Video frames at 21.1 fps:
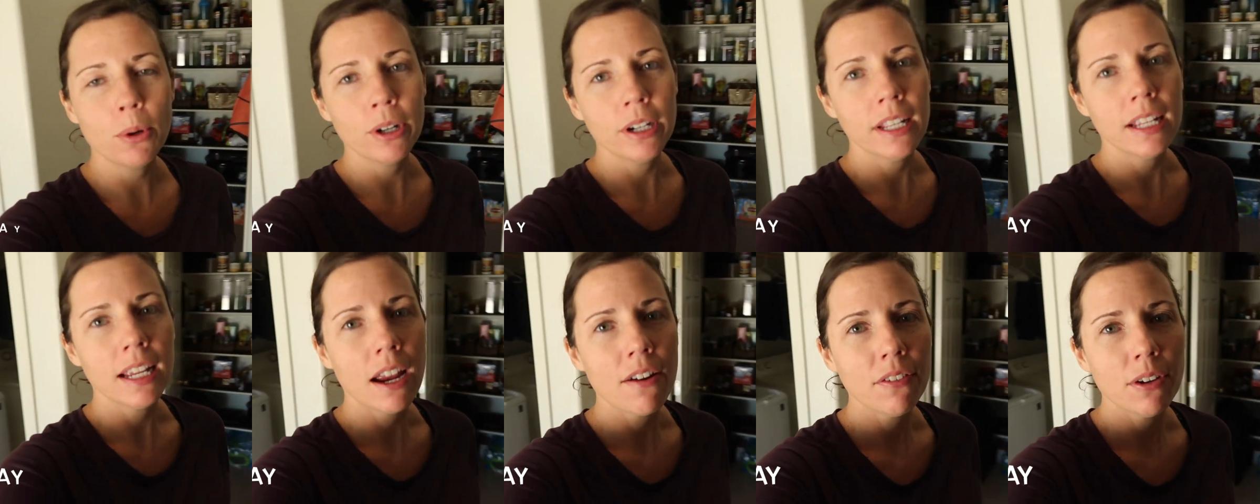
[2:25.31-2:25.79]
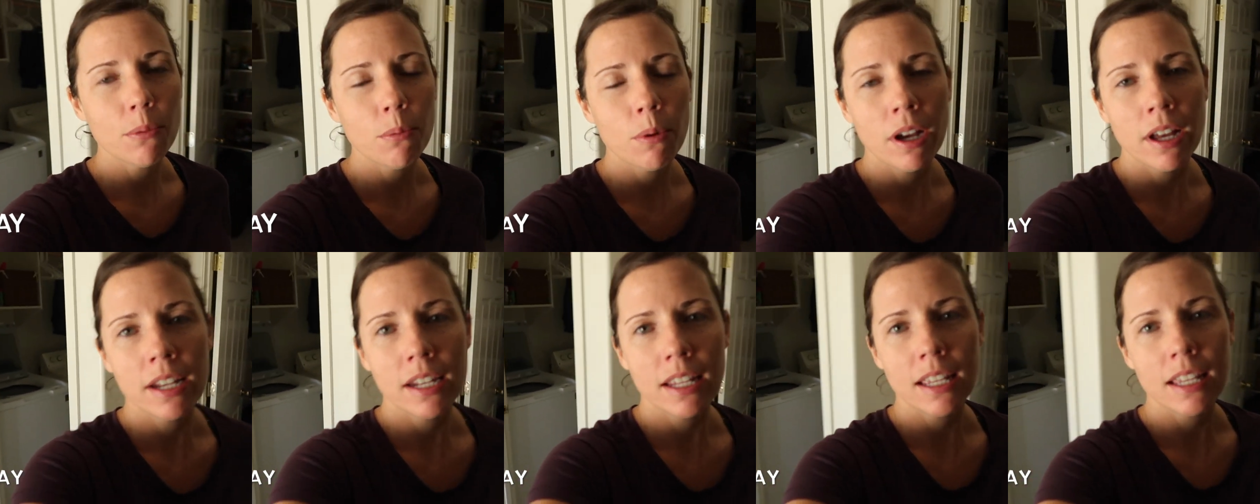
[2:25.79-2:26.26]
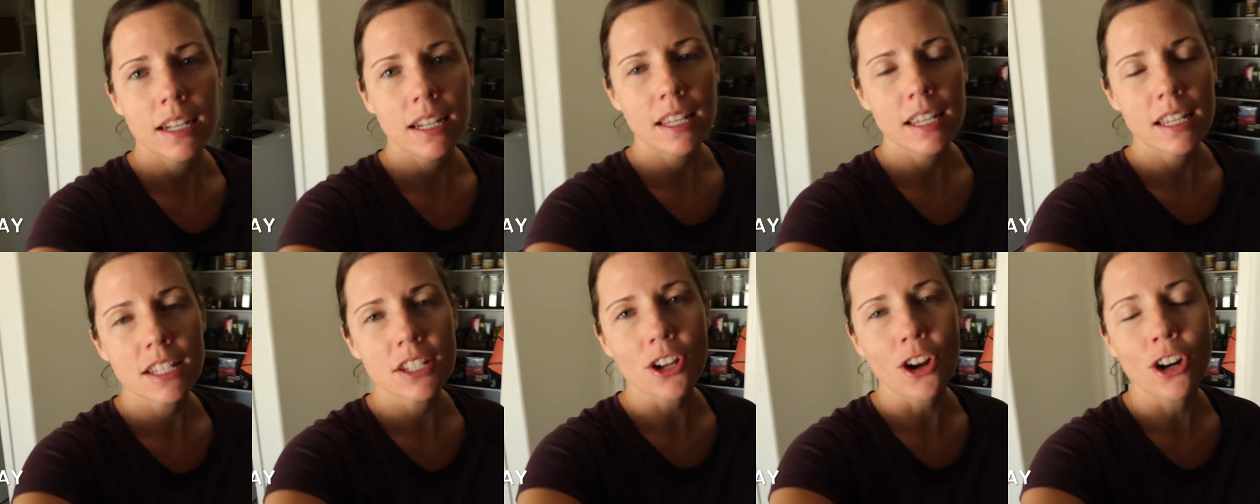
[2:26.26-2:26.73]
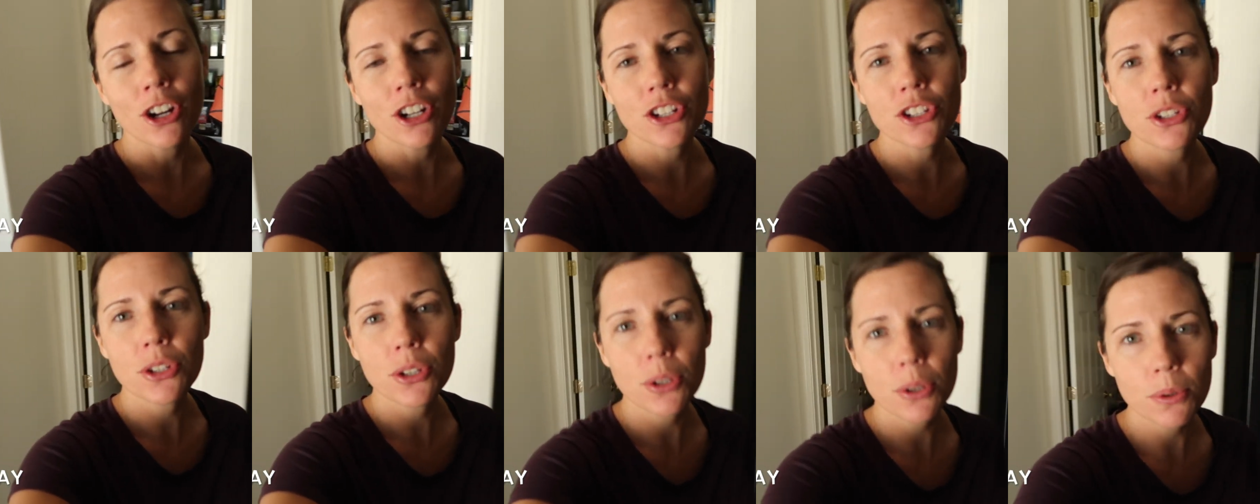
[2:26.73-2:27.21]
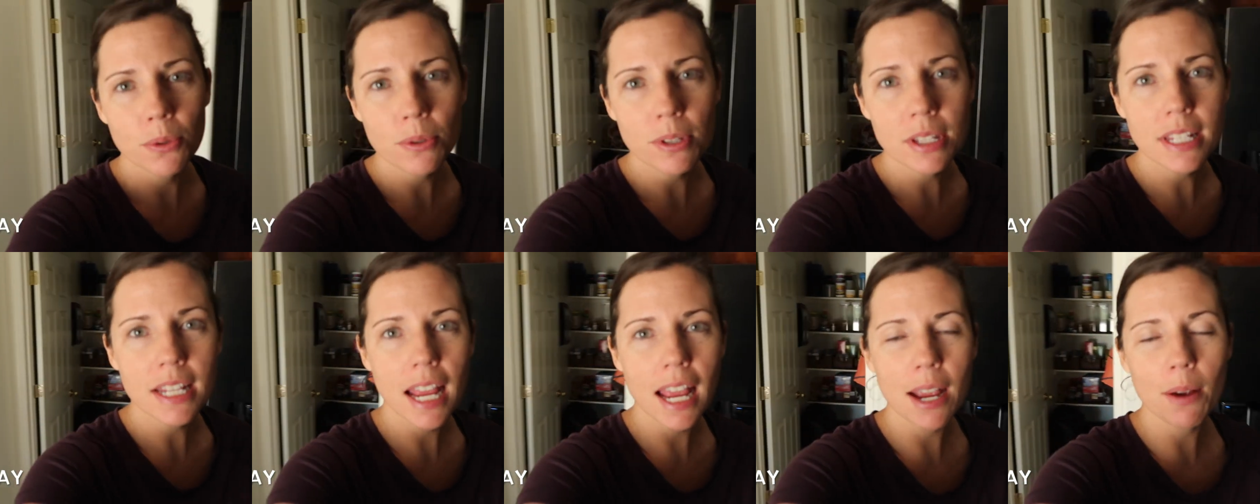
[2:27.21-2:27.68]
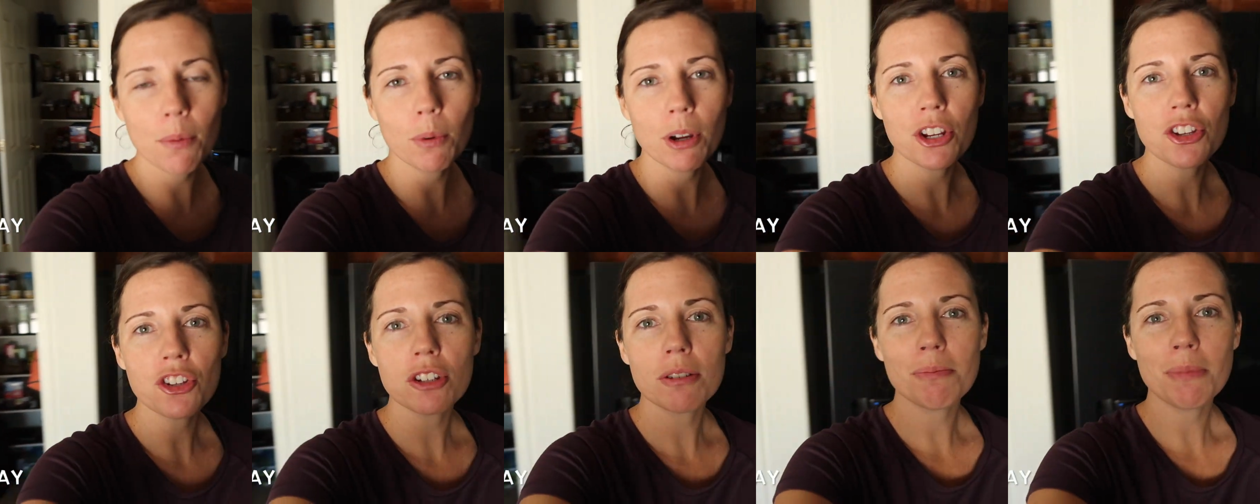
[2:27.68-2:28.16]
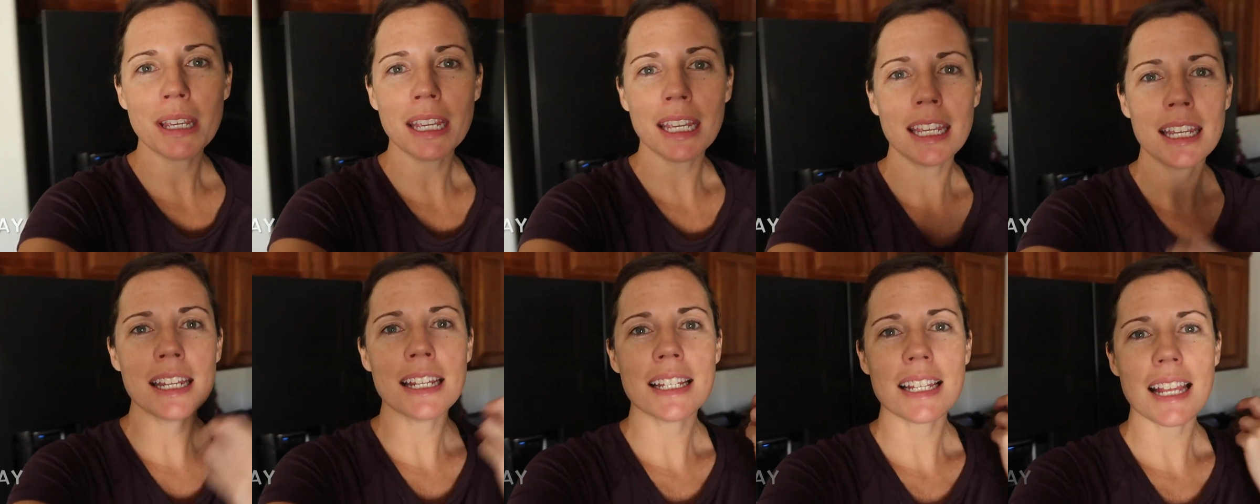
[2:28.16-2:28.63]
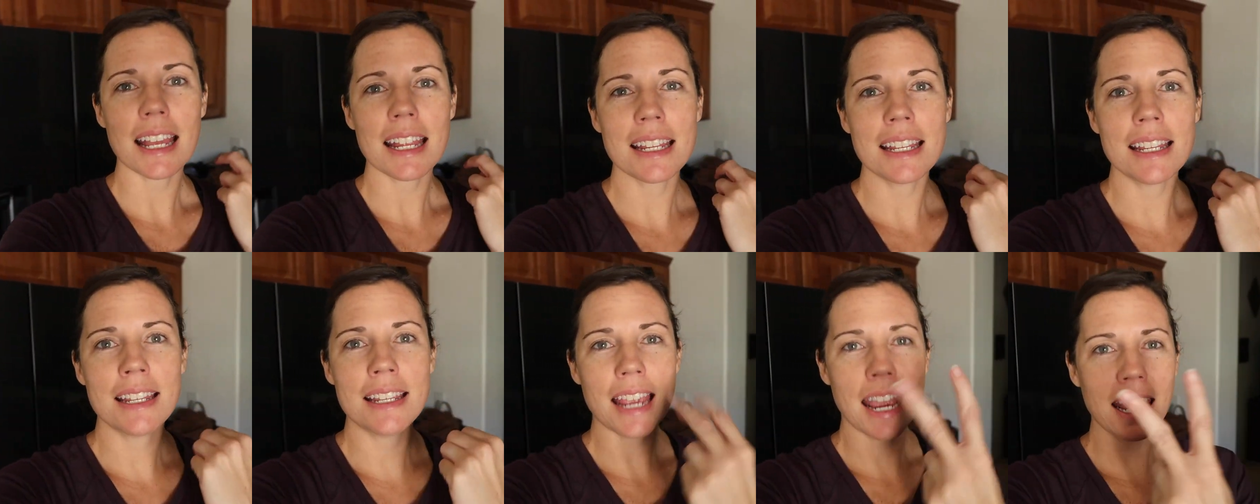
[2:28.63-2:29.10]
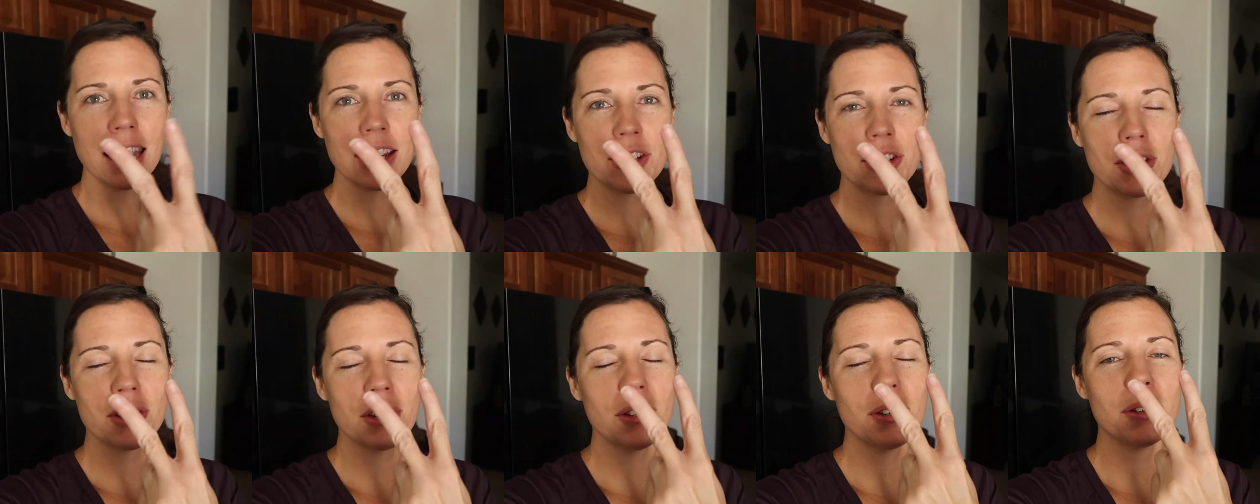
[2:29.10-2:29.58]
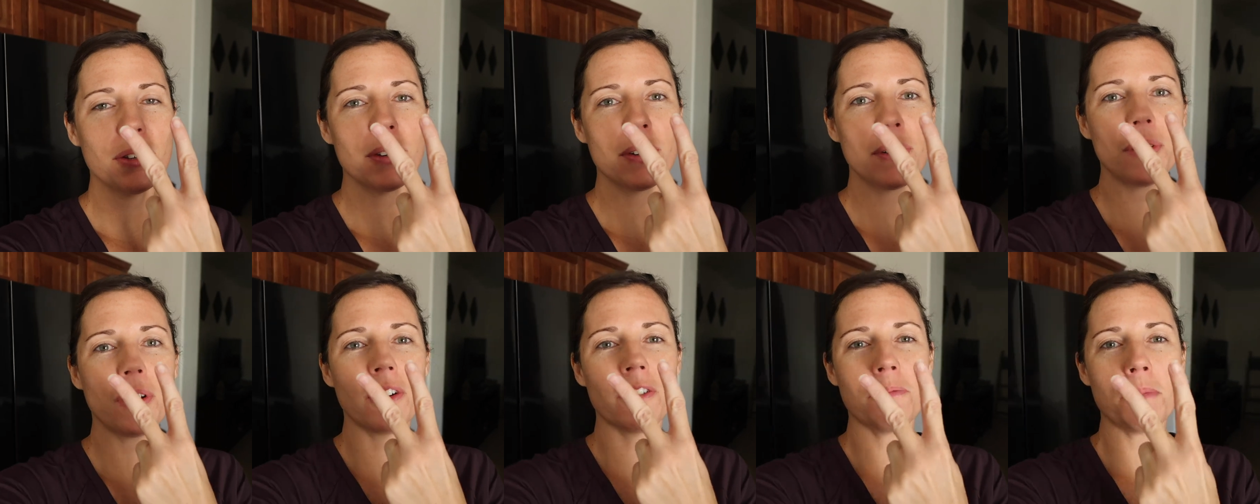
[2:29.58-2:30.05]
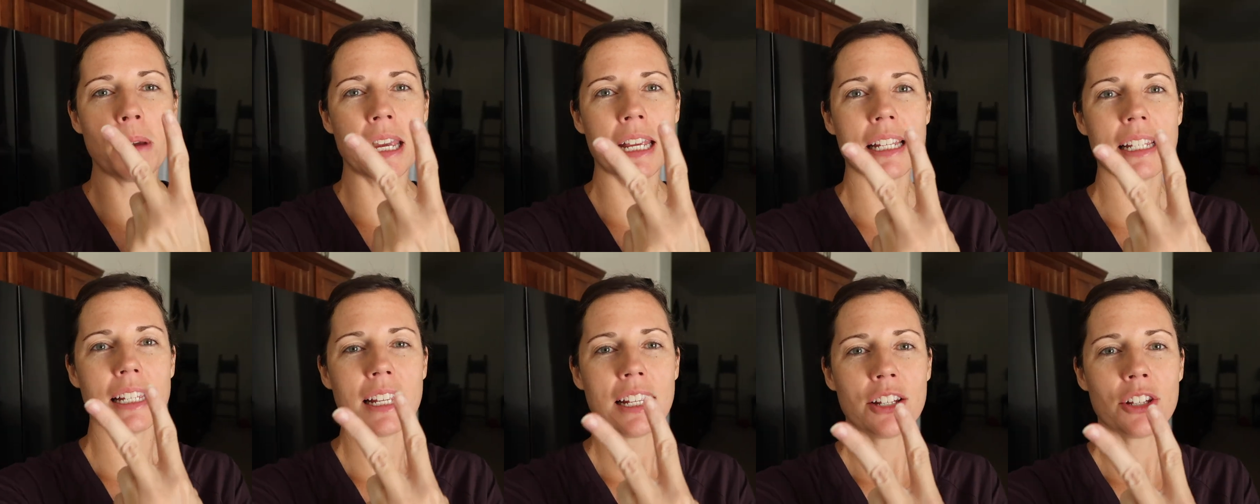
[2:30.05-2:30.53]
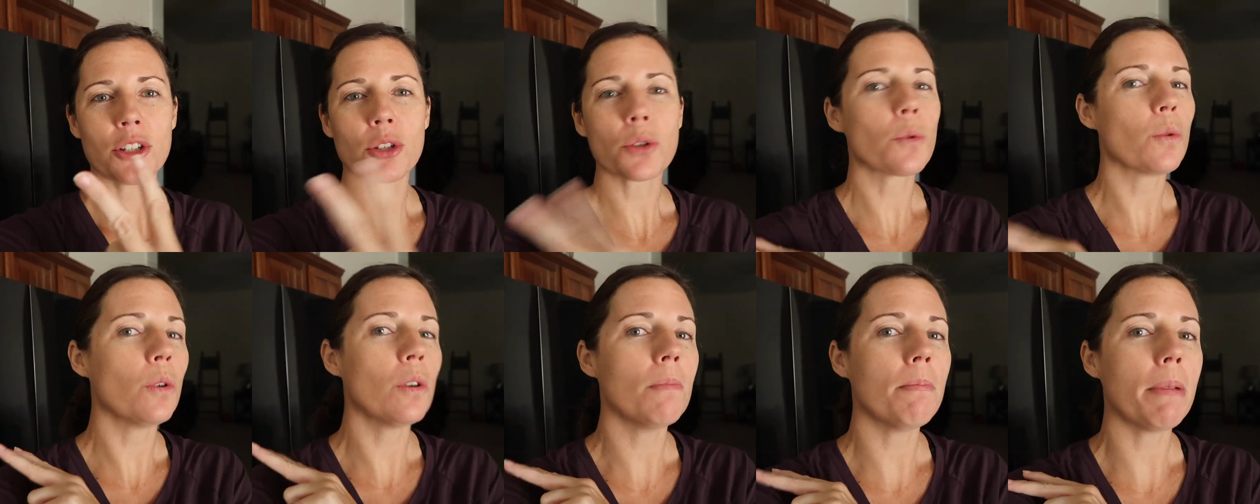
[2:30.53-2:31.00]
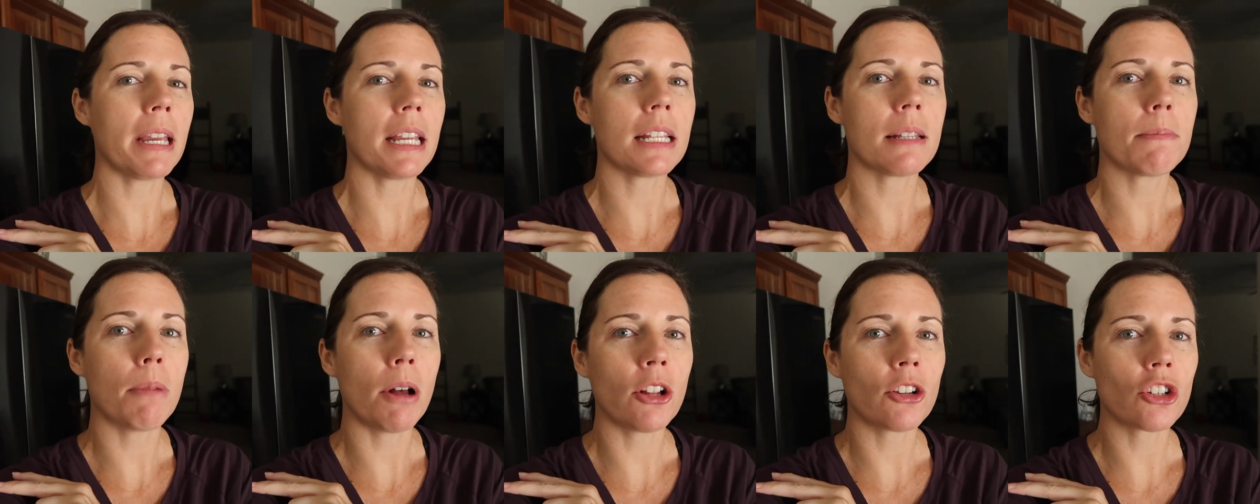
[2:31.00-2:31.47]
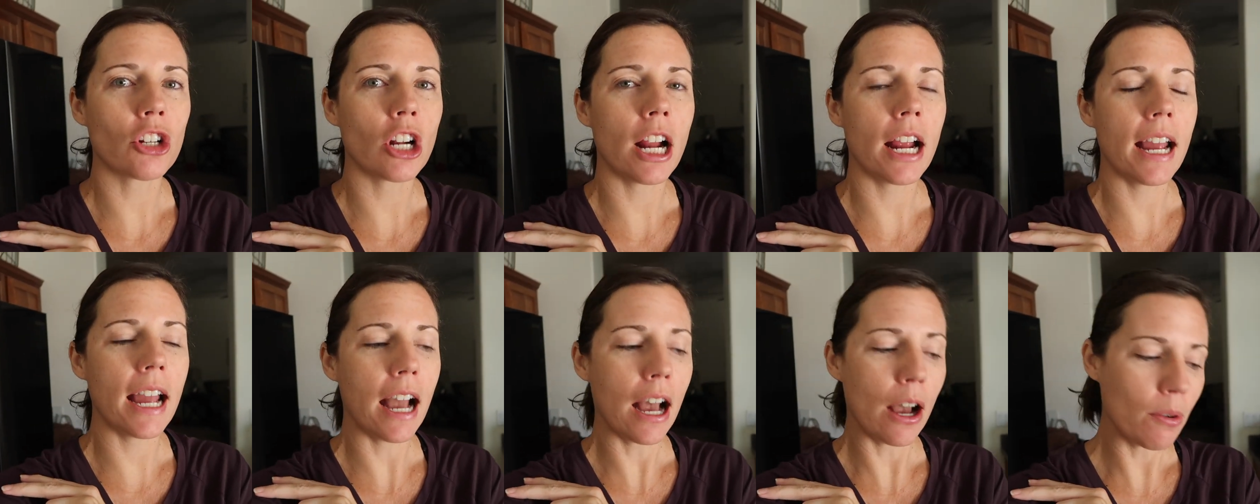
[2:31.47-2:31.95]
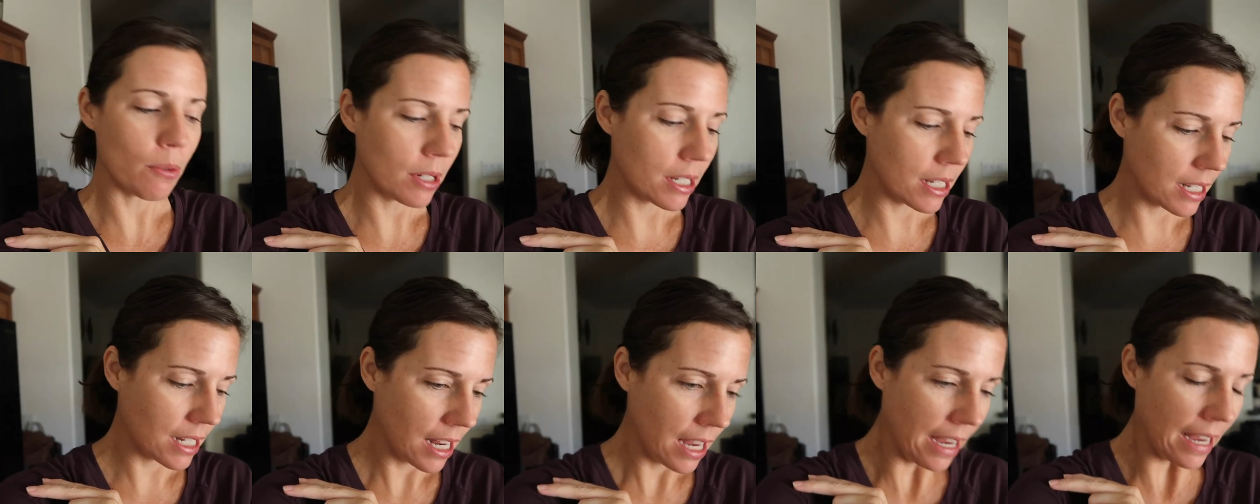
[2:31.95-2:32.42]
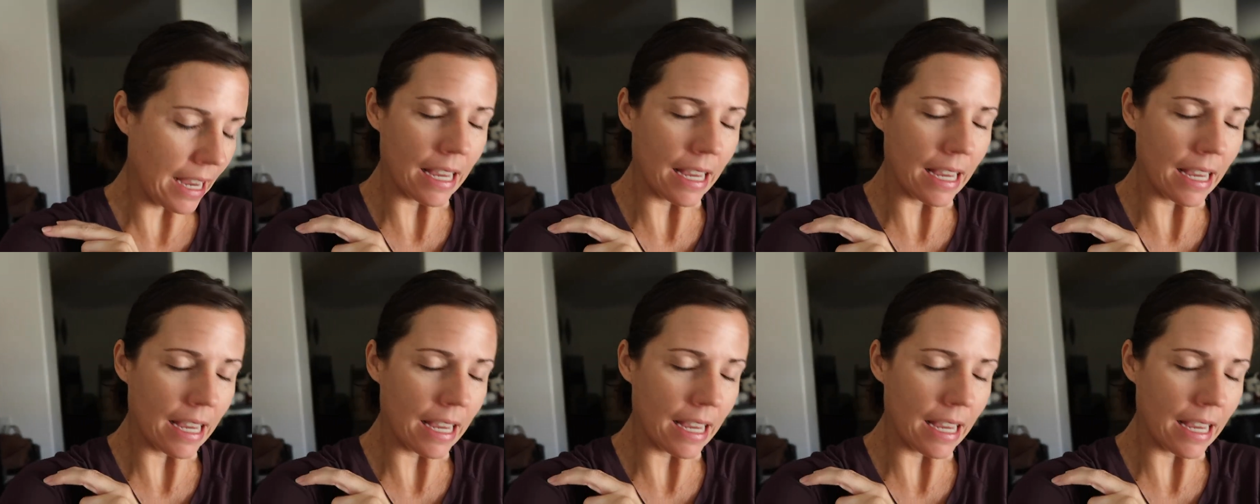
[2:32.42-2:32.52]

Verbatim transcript: morning, everyone. It is our Tuesday, which means day two of Mason's school baseball tryouts.